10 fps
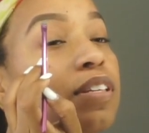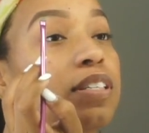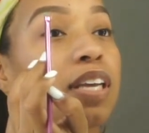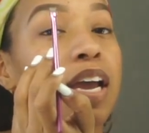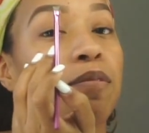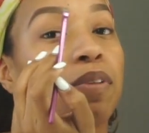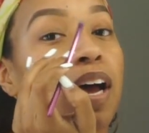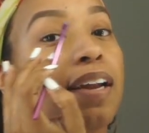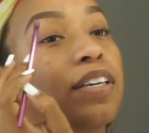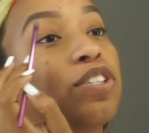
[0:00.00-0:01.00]
the same
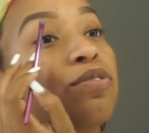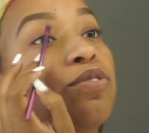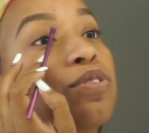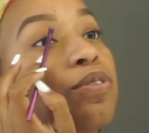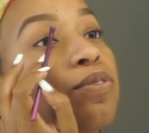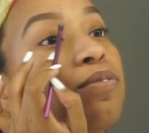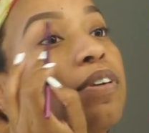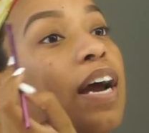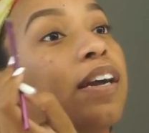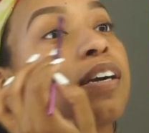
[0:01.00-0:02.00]
line that you drew,
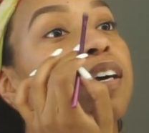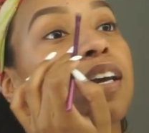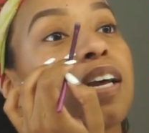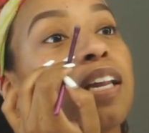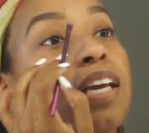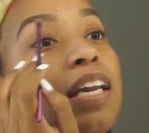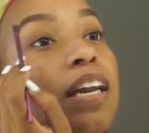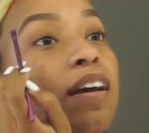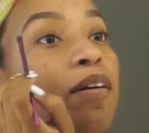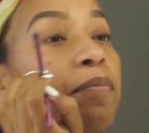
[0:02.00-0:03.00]
now you're gonna clean
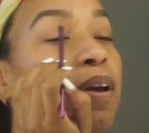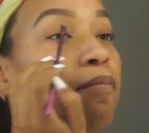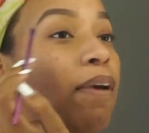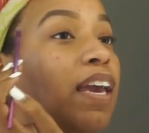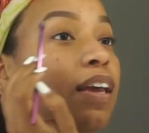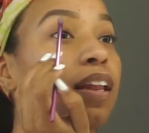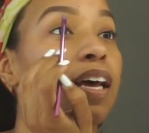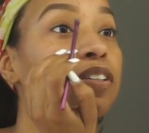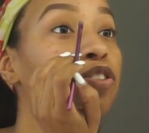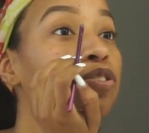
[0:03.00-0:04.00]
it up and make it
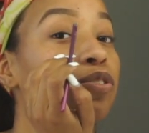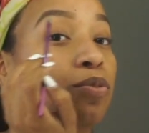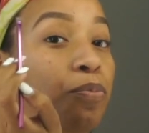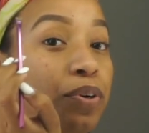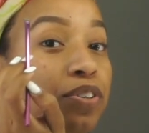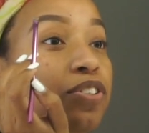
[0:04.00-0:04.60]
like super